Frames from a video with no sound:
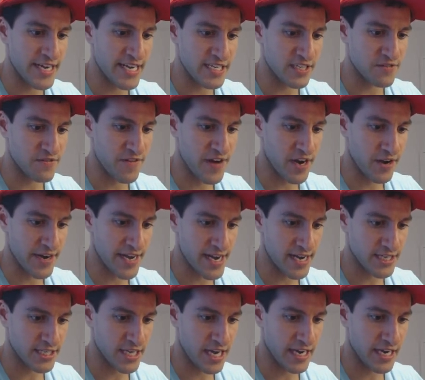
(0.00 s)
He is very
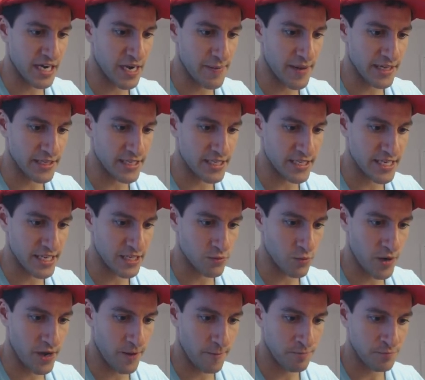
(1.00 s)
excited about this as
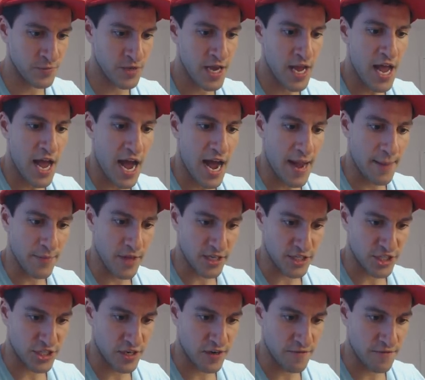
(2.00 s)
well. I'm
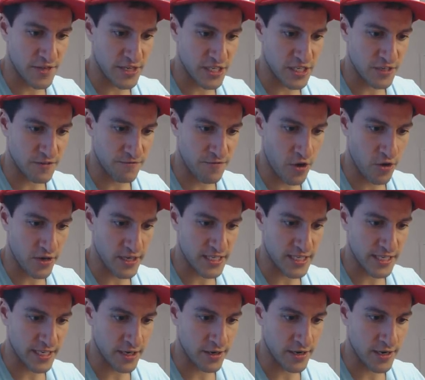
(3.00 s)
not sure if this is
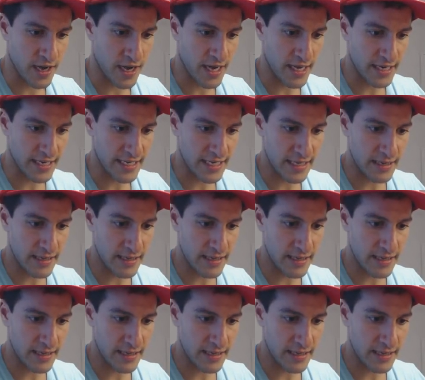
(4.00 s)
focusing or not.